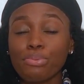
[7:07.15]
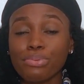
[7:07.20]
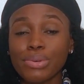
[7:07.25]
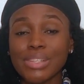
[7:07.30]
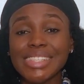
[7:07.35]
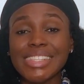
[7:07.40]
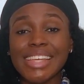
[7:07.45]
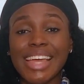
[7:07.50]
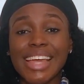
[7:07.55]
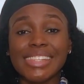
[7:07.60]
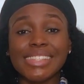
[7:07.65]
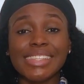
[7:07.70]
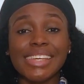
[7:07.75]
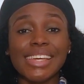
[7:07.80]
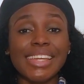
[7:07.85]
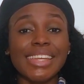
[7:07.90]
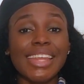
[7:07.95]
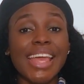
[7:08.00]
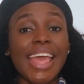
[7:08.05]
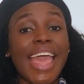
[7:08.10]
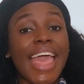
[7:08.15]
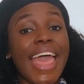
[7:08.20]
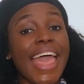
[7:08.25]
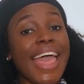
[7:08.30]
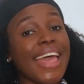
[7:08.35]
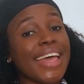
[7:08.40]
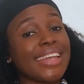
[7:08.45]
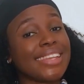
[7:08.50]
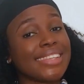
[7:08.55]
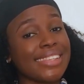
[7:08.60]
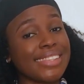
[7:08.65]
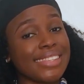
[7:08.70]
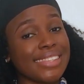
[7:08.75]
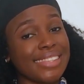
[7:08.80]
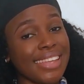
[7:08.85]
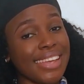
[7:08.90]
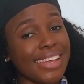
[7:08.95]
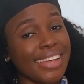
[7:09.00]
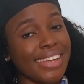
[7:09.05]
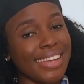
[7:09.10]
protected, and
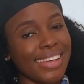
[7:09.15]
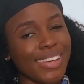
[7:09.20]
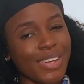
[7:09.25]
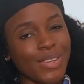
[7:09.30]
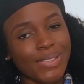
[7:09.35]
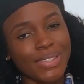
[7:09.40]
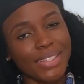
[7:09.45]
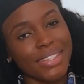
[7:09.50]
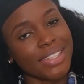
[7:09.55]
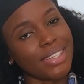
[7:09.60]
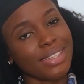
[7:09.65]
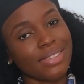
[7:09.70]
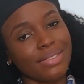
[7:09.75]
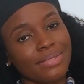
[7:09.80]
stay healthy.